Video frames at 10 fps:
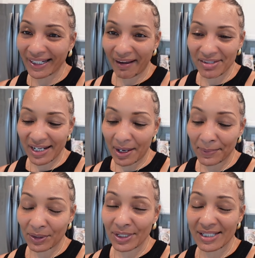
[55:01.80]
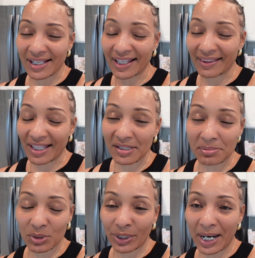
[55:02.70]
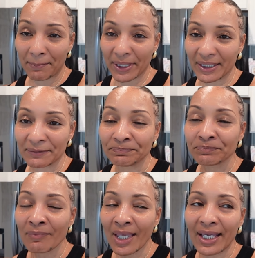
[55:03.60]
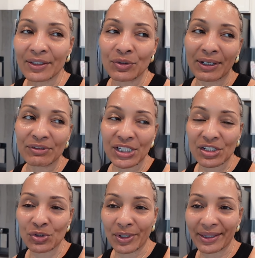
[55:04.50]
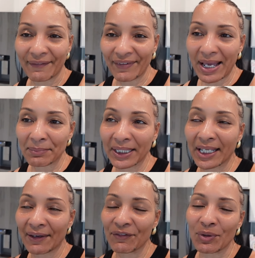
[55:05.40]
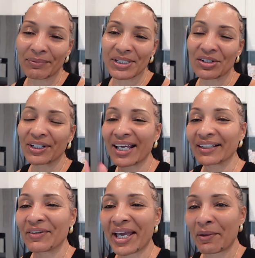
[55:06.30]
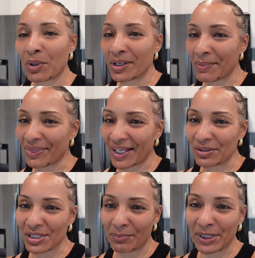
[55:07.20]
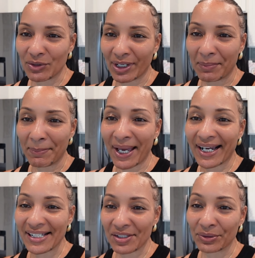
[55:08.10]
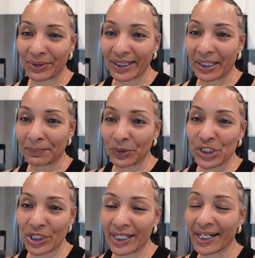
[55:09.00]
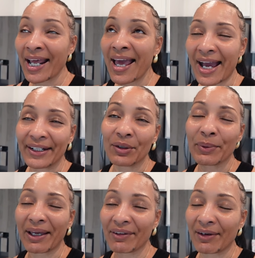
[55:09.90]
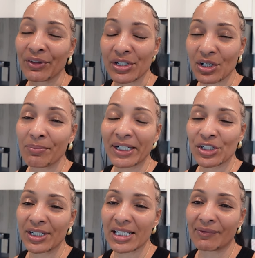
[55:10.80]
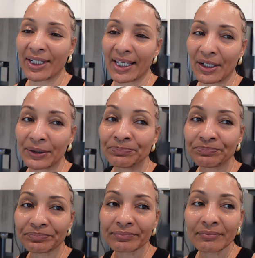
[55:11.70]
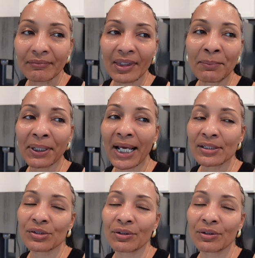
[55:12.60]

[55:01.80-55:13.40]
Lifestyle Beauties and hit that subscribe button. And you have just joined the family. If you are returning, hello, hey, welcome, and thank you so much for coming back. I so greatly appreciate it. I know we have covered so much in this video, but I